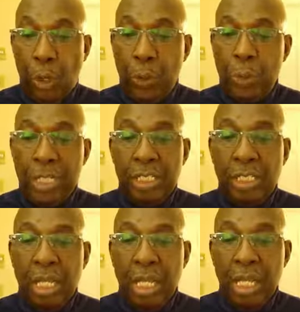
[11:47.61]
Herein
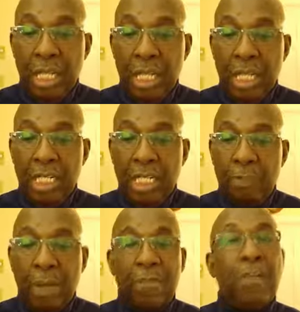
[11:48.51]
end
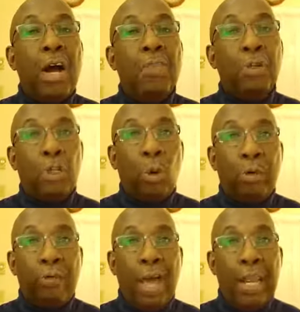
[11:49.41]
is my Father
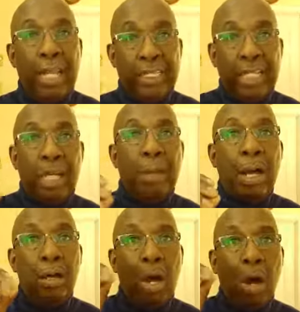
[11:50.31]
glorified. And I said
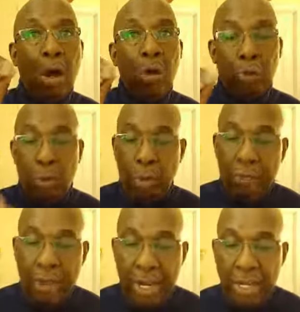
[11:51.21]
about all
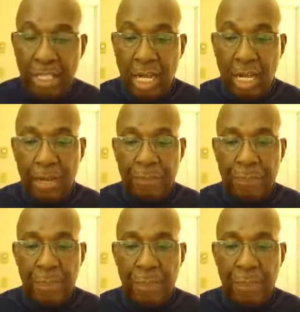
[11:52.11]
glorifying God,